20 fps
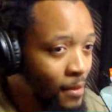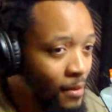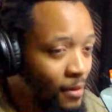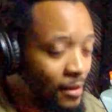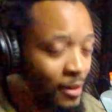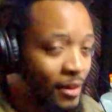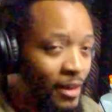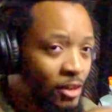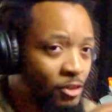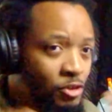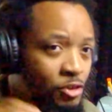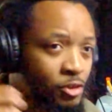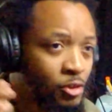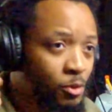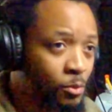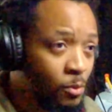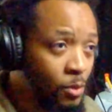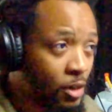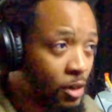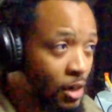and announce to the
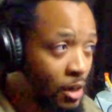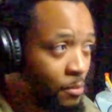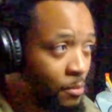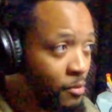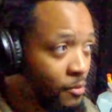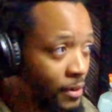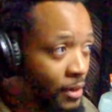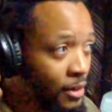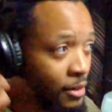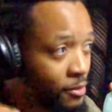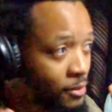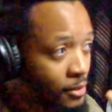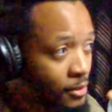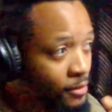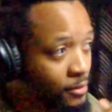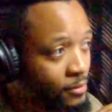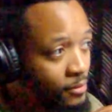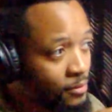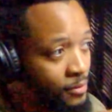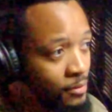world, I'm a veteran,
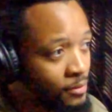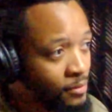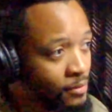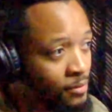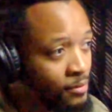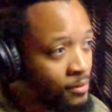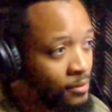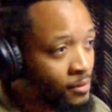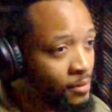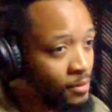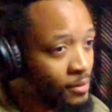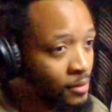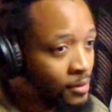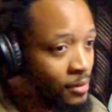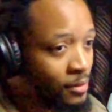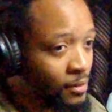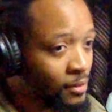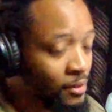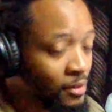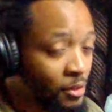
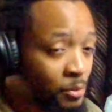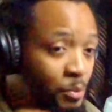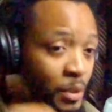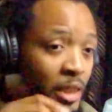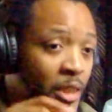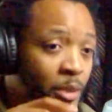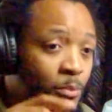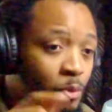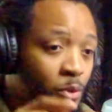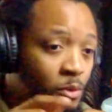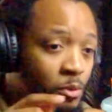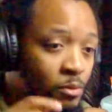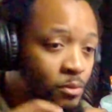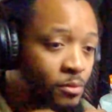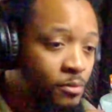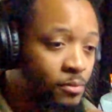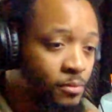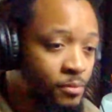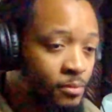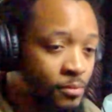the people
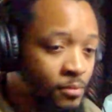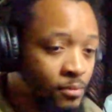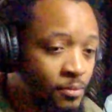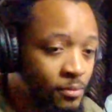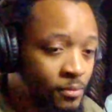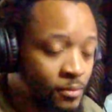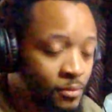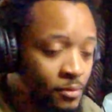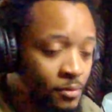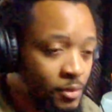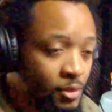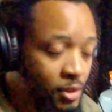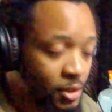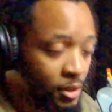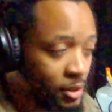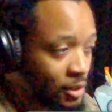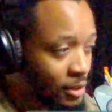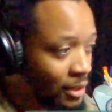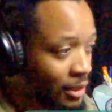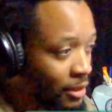should
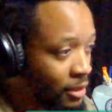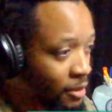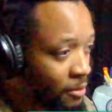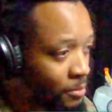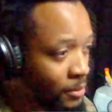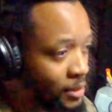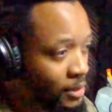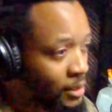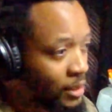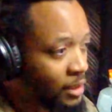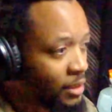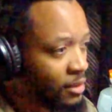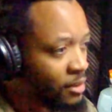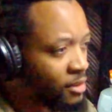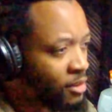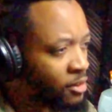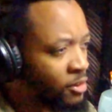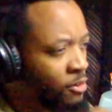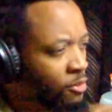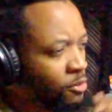stand up and say,
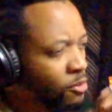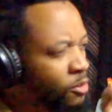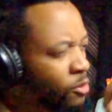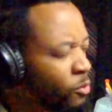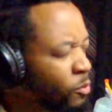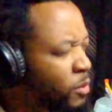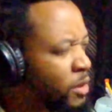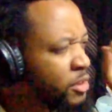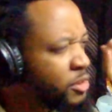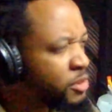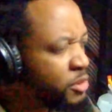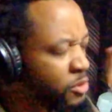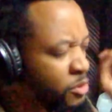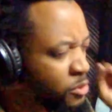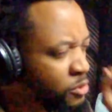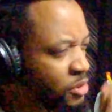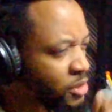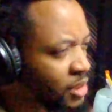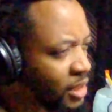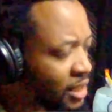what do you
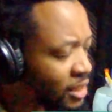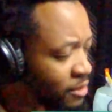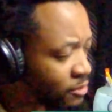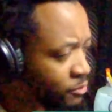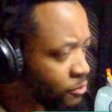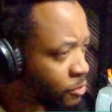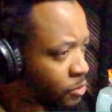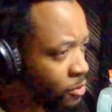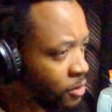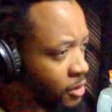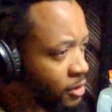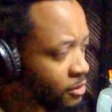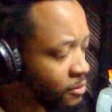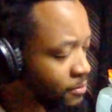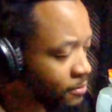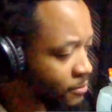stand for?